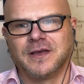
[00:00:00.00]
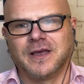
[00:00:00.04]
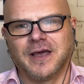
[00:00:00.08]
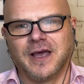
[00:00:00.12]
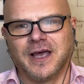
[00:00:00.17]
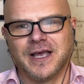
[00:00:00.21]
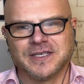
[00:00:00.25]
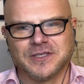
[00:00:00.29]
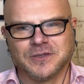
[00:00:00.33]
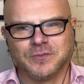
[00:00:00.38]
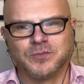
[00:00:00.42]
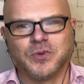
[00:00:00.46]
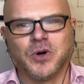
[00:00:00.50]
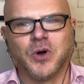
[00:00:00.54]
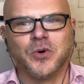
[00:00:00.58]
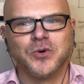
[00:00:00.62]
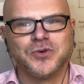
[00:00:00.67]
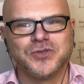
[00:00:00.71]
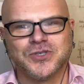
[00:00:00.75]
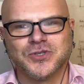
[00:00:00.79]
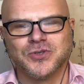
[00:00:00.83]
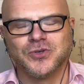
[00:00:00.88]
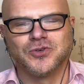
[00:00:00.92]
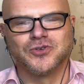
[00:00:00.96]
as
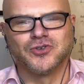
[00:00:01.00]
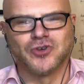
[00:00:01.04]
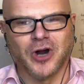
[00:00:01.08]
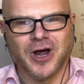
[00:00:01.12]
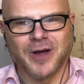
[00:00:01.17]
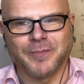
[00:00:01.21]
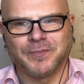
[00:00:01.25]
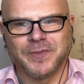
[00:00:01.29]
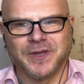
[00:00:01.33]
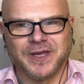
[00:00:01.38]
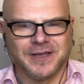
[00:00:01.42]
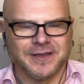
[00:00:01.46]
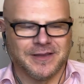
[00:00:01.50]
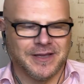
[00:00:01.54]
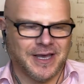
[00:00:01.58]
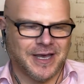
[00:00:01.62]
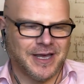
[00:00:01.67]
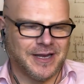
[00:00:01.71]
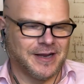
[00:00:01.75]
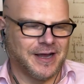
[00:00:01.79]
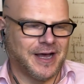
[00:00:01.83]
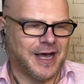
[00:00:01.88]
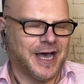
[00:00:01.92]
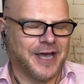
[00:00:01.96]
opposed to dropping
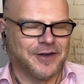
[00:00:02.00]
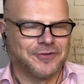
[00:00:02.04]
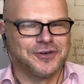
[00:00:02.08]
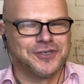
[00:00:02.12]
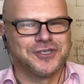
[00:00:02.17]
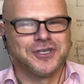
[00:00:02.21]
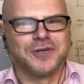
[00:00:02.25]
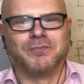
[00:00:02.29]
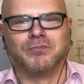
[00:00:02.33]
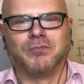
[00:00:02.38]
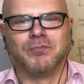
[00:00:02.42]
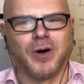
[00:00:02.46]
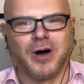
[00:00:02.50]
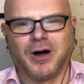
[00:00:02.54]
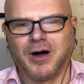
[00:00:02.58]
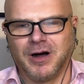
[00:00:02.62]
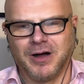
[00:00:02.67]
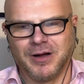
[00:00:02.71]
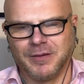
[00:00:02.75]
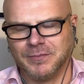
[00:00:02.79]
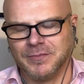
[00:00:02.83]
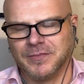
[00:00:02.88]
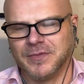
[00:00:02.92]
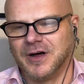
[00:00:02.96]
that hydrogen
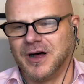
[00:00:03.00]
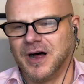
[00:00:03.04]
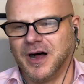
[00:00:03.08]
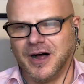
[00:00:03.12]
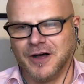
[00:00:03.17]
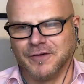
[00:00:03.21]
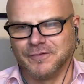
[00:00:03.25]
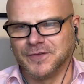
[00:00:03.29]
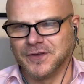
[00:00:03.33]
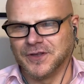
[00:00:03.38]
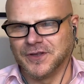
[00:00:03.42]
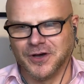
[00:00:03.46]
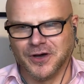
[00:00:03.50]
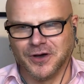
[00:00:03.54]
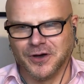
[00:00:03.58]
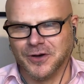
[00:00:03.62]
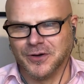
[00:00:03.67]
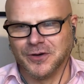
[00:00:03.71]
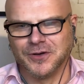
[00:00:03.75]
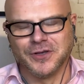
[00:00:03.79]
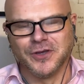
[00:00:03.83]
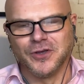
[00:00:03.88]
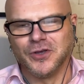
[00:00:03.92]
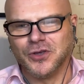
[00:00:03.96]
bomb of,
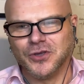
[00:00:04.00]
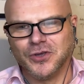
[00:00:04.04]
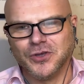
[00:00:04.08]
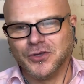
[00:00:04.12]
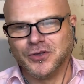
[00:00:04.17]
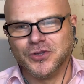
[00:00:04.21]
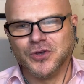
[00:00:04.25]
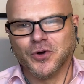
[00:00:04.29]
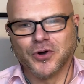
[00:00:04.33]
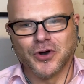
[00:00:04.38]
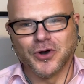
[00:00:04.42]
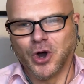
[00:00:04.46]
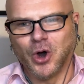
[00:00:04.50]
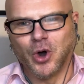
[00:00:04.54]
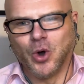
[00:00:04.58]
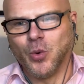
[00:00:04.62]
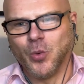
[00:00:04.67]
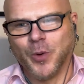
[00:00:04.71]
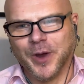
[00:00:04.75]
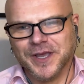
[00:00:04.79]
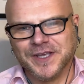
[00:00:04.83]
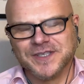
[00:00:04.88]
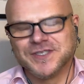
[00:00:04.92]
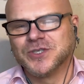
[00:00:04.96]
you're
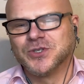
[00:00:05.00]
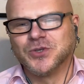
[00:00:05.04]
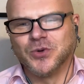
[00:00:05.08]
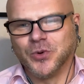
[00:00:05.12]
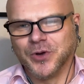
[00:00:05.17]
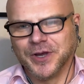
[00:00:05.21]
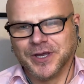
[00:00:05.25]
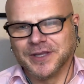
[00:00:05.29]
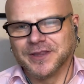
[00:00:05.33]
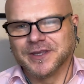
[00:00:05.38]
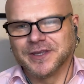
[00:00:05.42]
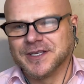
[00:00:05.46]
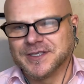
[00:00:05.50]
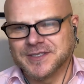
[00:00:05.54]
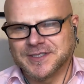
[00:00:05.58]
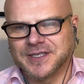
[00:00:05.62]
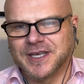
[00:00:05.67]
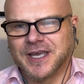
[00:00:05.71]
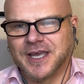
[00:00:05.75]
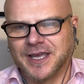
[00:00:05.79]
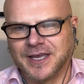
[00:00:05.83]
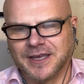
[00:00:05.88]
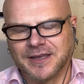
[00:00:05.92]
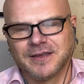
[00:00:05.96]
always doing this
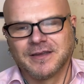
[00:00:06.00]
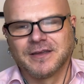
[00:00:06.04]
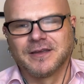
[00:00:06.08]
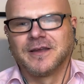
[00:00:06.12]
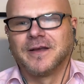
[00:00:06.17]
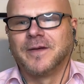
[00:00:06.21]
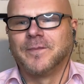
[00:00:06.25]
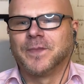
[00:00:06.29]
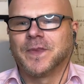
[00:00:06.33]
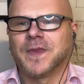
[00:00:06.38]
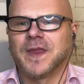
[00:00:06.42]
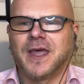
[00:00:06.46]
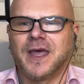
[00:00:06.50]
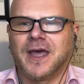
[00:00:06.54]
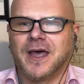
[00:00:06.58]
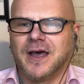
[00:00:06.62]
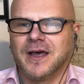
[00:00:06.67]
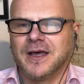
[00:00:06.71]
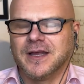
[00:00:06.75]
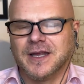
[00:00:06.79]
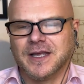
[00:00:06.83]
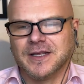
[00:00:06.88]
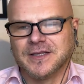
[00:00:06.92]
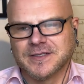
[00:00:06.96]
thing,
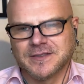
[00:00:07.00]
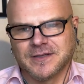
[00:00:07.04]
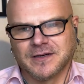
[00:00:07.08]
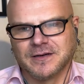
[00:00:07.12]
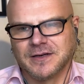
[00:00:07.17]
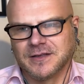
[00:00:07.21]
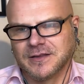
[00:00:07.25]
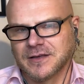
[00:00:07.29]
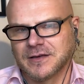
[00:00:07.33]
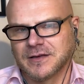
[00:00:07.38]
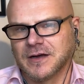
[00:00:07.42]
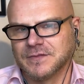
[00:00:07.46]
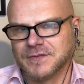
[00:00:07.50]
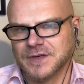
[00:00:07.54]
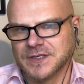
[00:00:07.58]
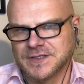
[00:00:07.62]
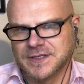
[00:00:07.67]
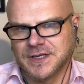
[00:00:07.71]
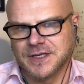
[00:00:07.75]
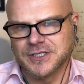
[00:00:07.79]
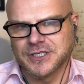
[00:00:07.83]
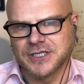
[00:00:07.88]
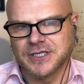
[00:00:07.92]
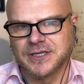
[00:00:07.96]
and starting the
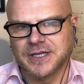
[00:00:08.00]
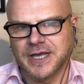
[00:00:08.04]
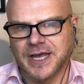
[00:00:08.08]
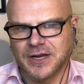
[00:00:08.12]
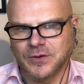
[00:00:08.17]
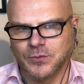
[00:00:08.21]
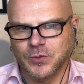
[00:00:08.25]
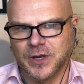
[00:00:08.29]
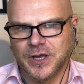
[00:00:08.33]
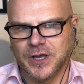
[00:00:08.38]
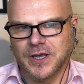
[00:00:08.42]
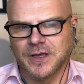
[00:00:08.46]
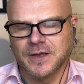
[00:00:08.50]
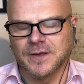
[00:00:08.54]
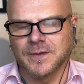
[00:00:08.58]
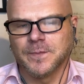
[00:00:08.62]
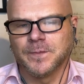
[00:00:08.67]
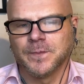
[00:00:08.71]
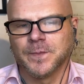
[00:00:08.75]
conversation that way.